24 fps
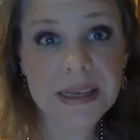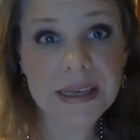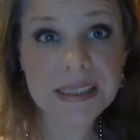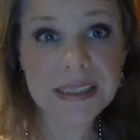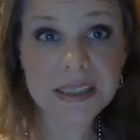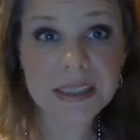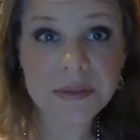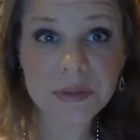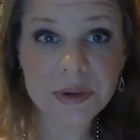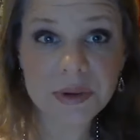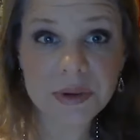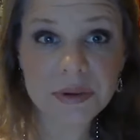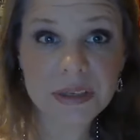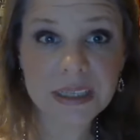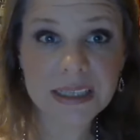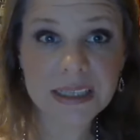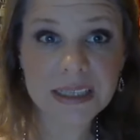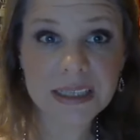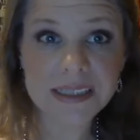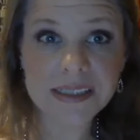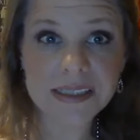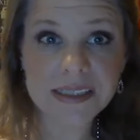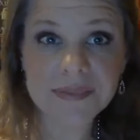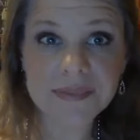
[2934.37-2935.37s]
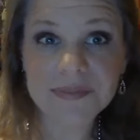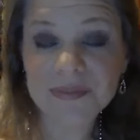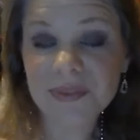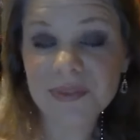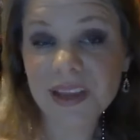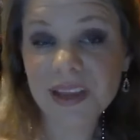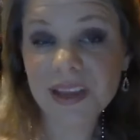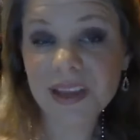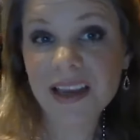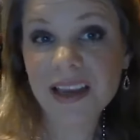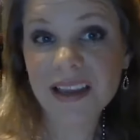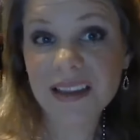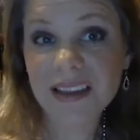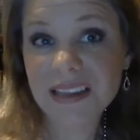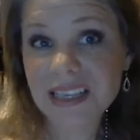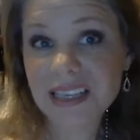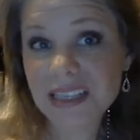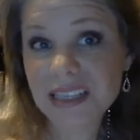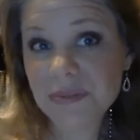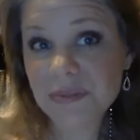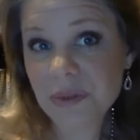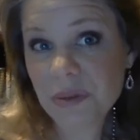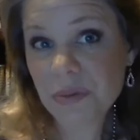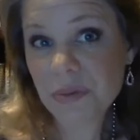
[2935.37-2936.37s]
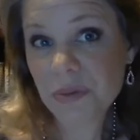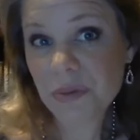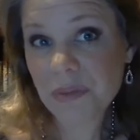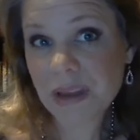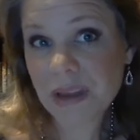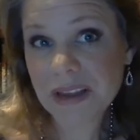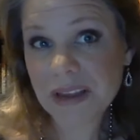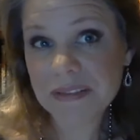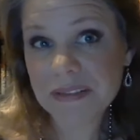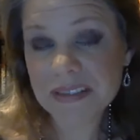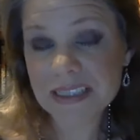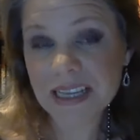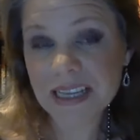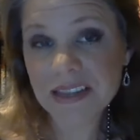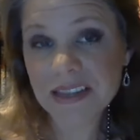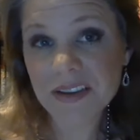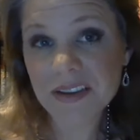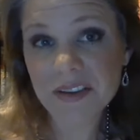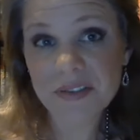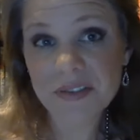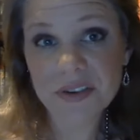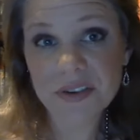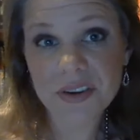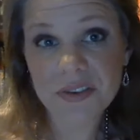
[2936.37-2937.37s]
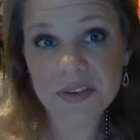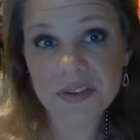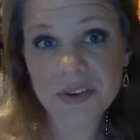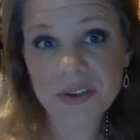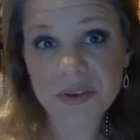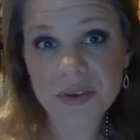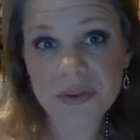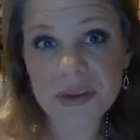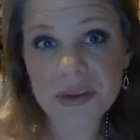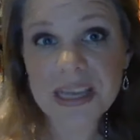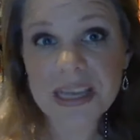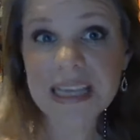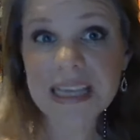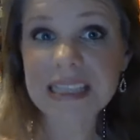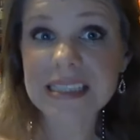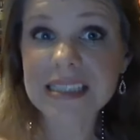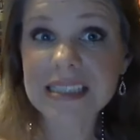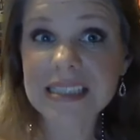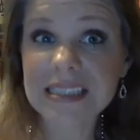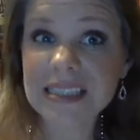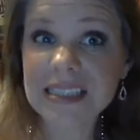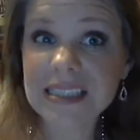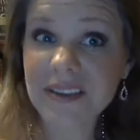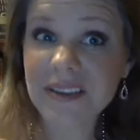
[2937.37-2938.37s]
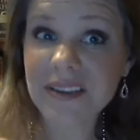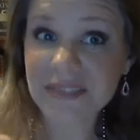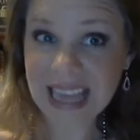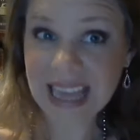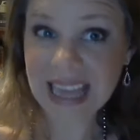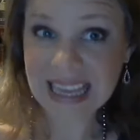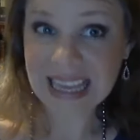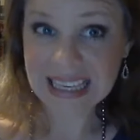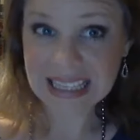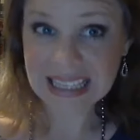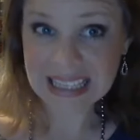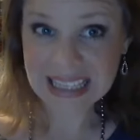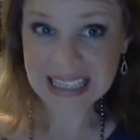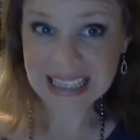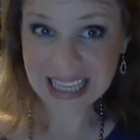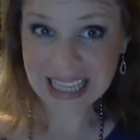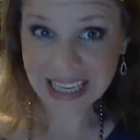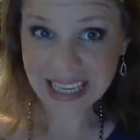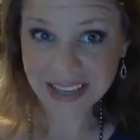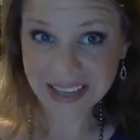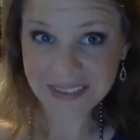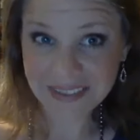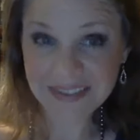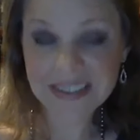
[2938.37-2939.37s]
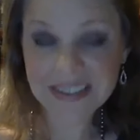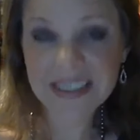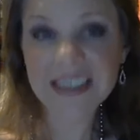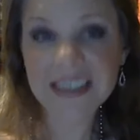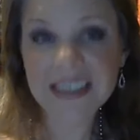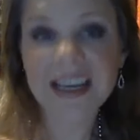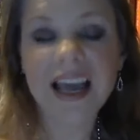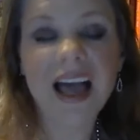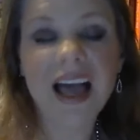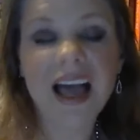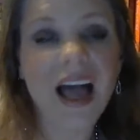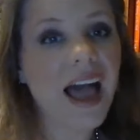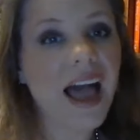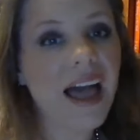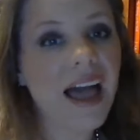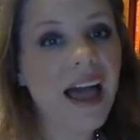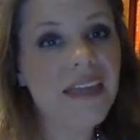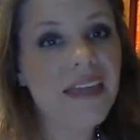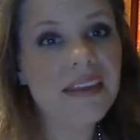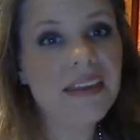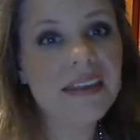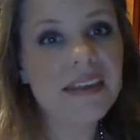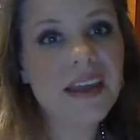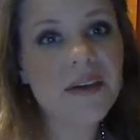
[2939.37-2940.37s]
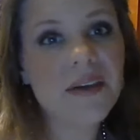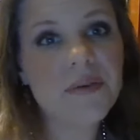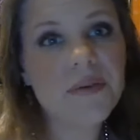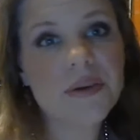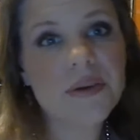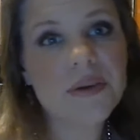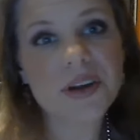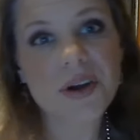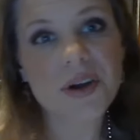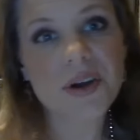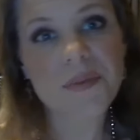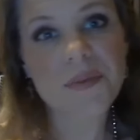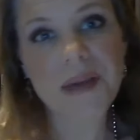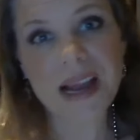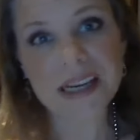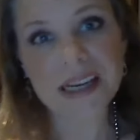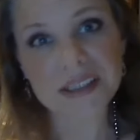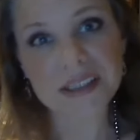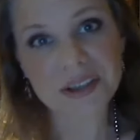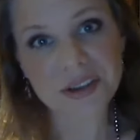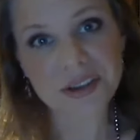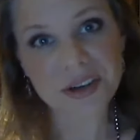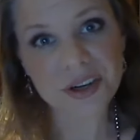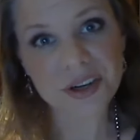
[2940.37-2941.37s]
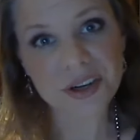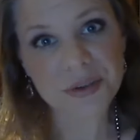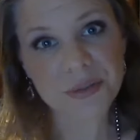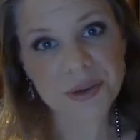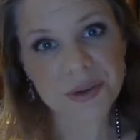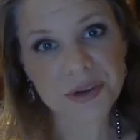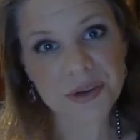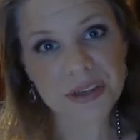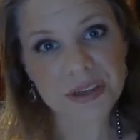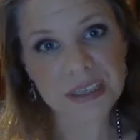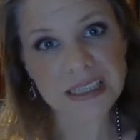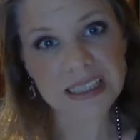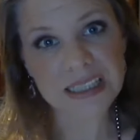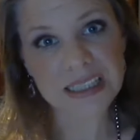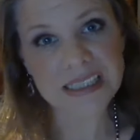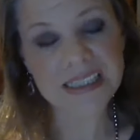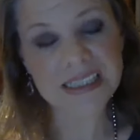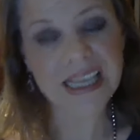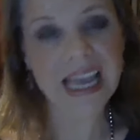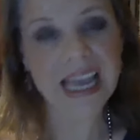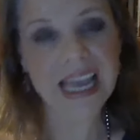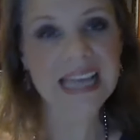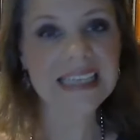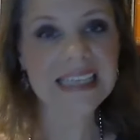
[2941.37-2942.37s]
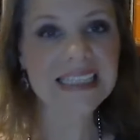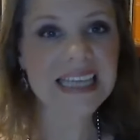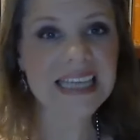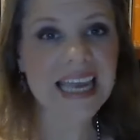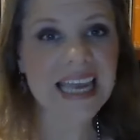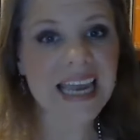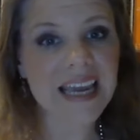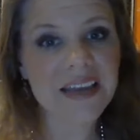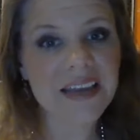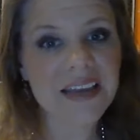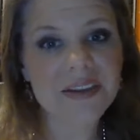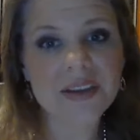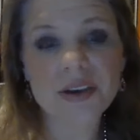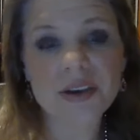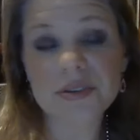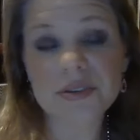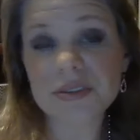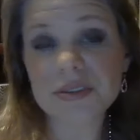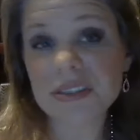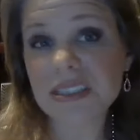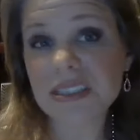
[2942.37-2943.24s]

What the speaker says: immunities. These people may have stayed there for a few weeks if they lived, and then they would go back to their communities and take those